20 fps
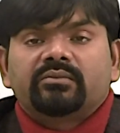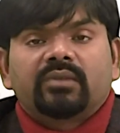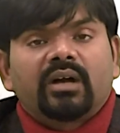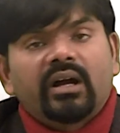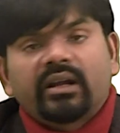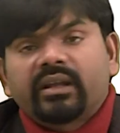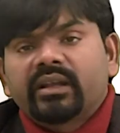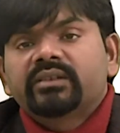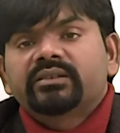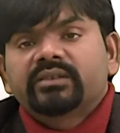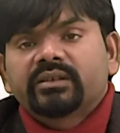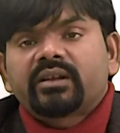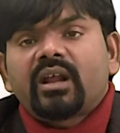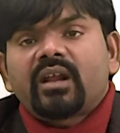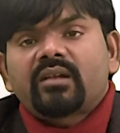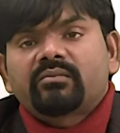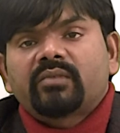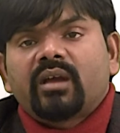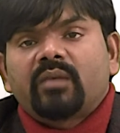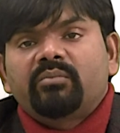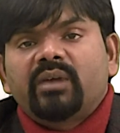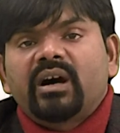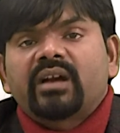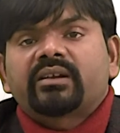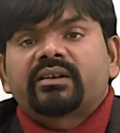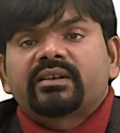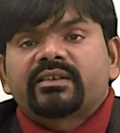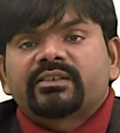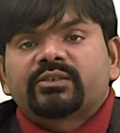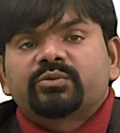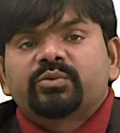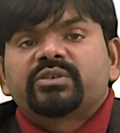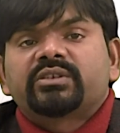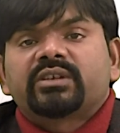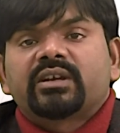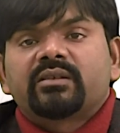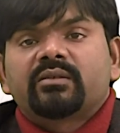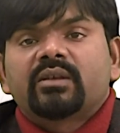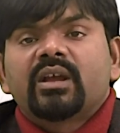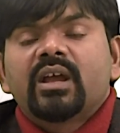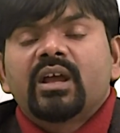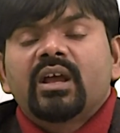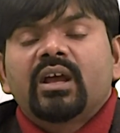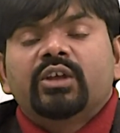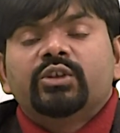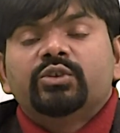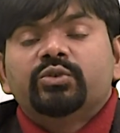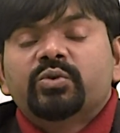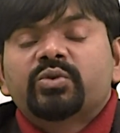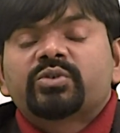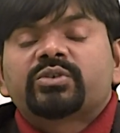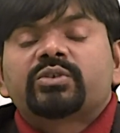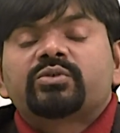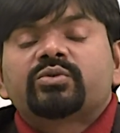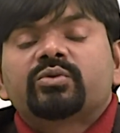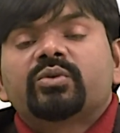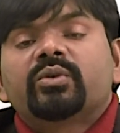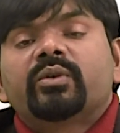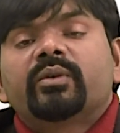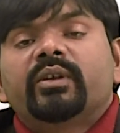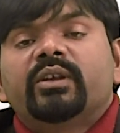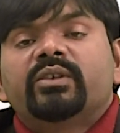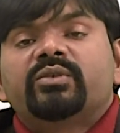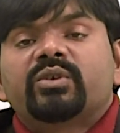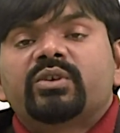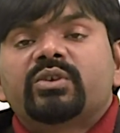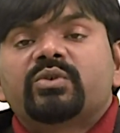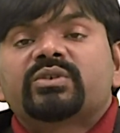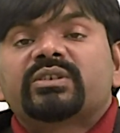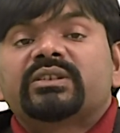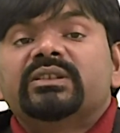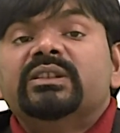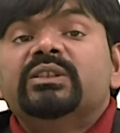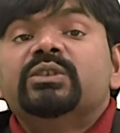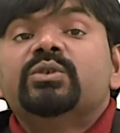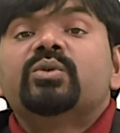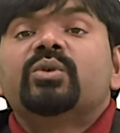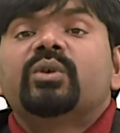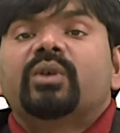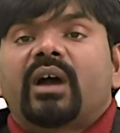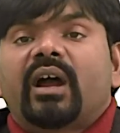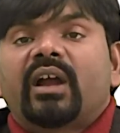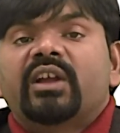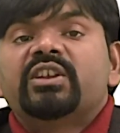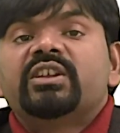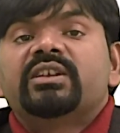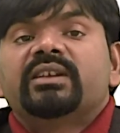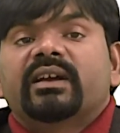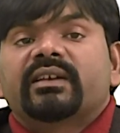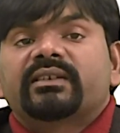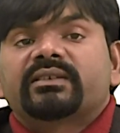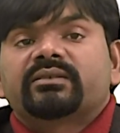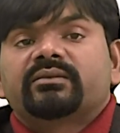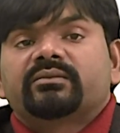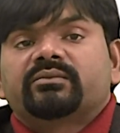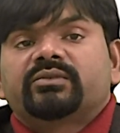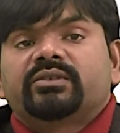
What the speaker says: Again, there are markers which are used to introduce new ideas.